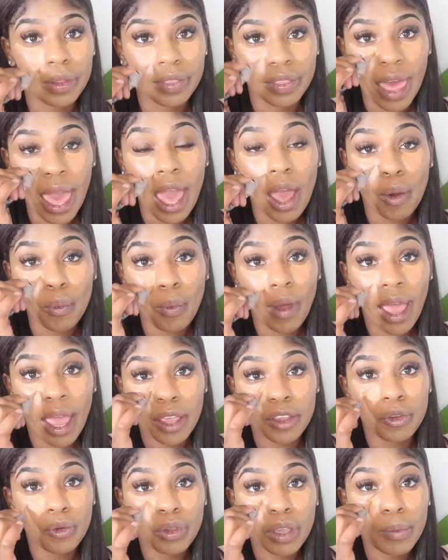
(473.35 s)
That
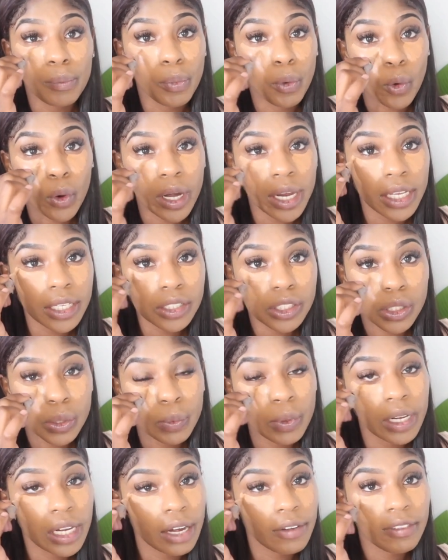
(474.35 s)
way you can pour into
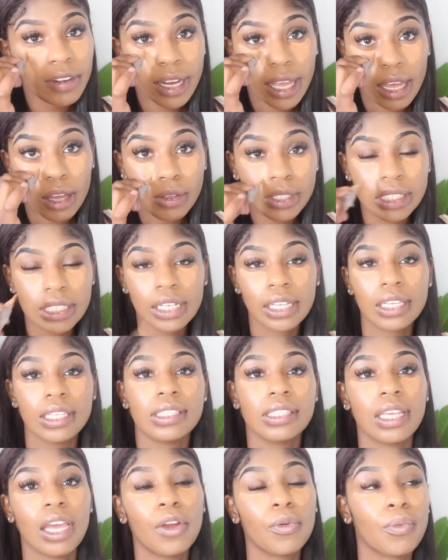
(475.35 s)
whatever else it
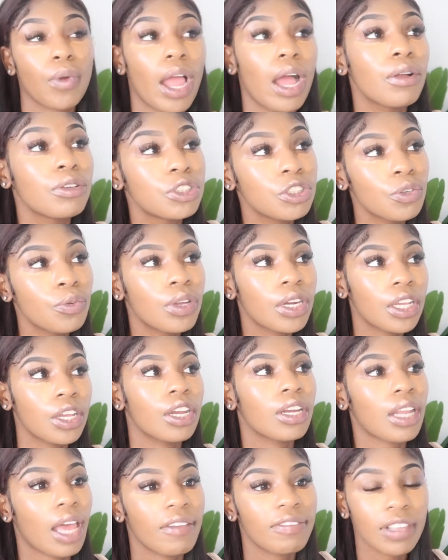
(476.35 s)
is around you and in
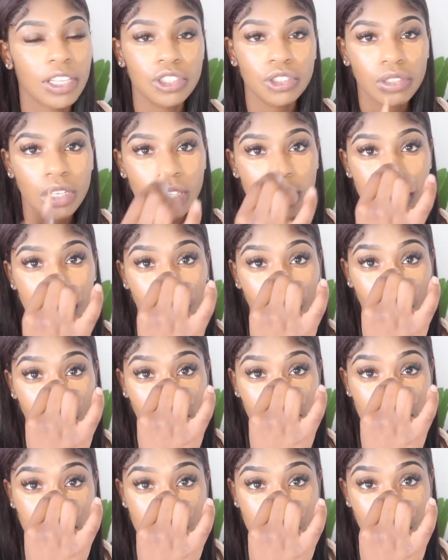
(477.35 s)
your life that you need to pour
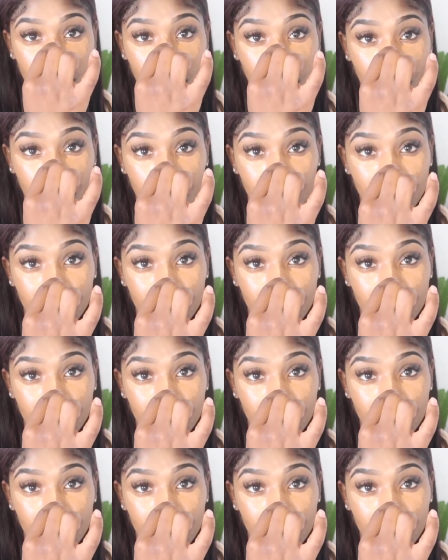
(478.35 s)
into.